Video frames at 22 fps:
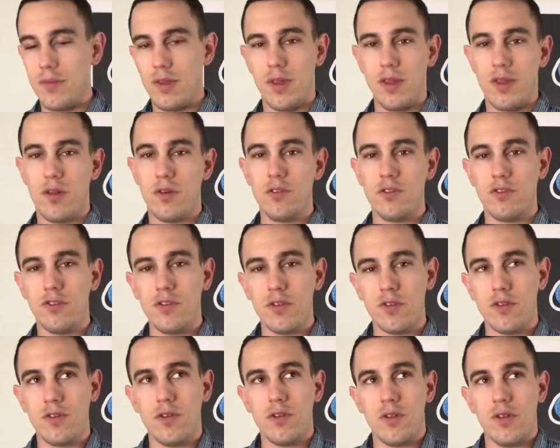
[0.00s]

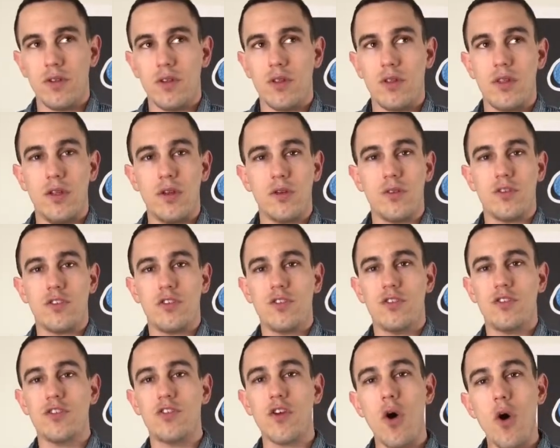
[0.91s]
there's
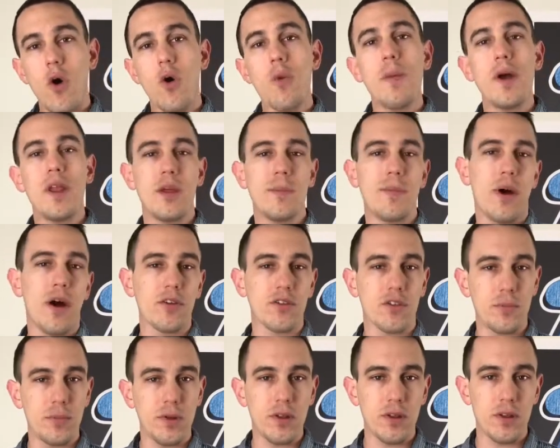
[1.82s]
so many
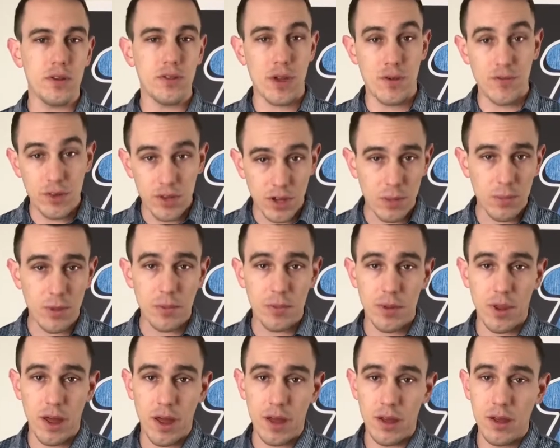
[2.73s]
possibilities every time you
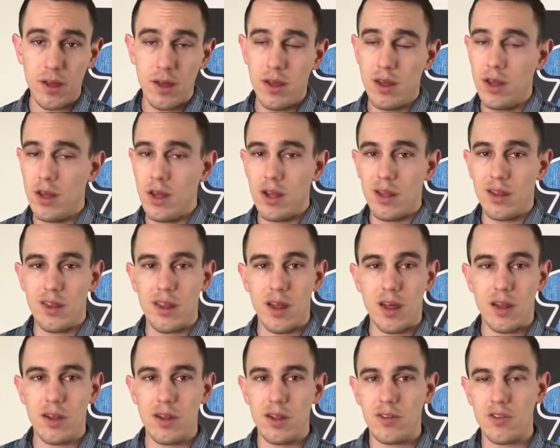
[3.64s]
play
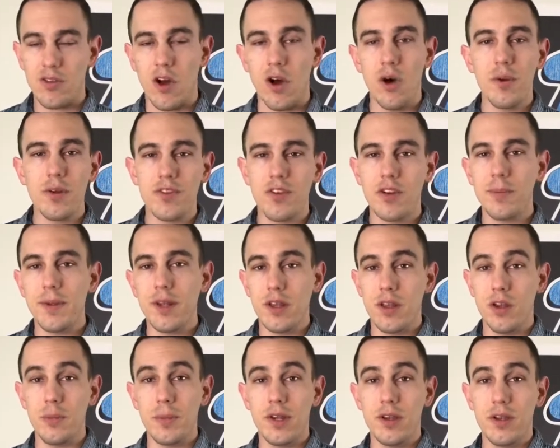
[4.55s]
that it's always going to be a
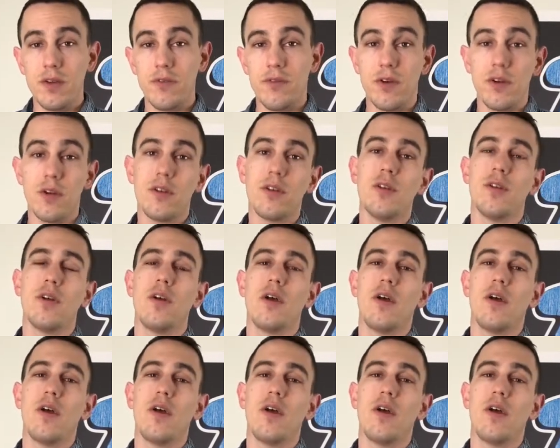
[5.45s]
little bit different.